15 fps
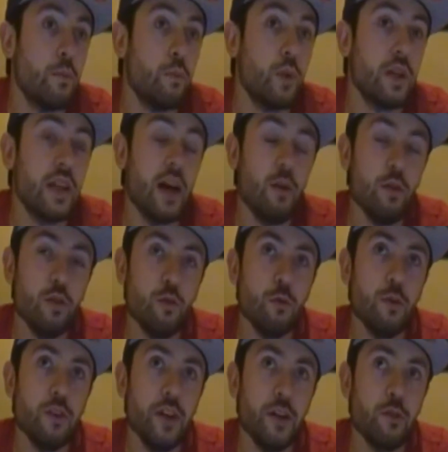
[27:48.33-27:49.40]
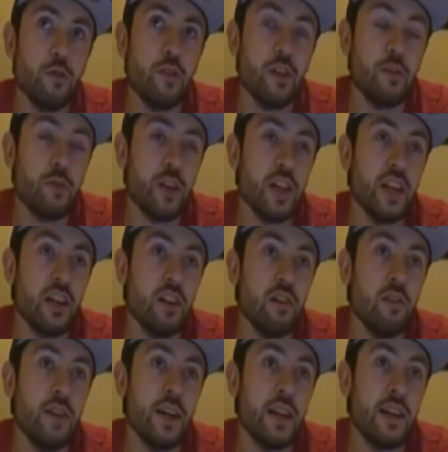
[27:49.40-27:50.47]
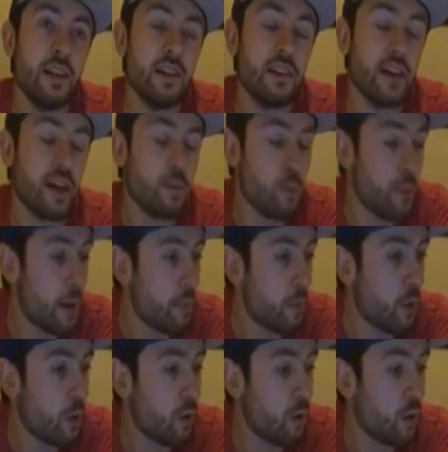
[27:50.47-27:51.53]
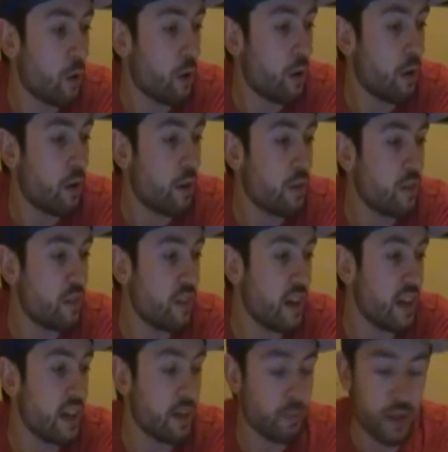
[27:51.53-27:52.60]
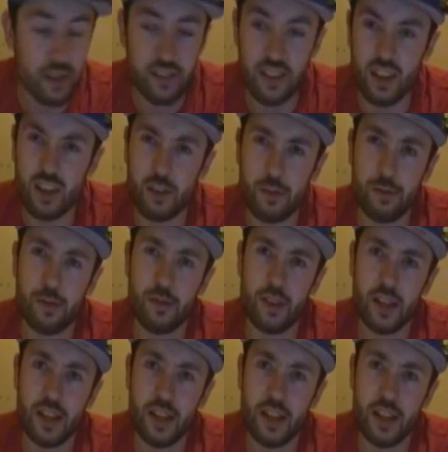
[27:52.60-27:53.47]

But that was a really interesting video, and I remember just thinking to myself,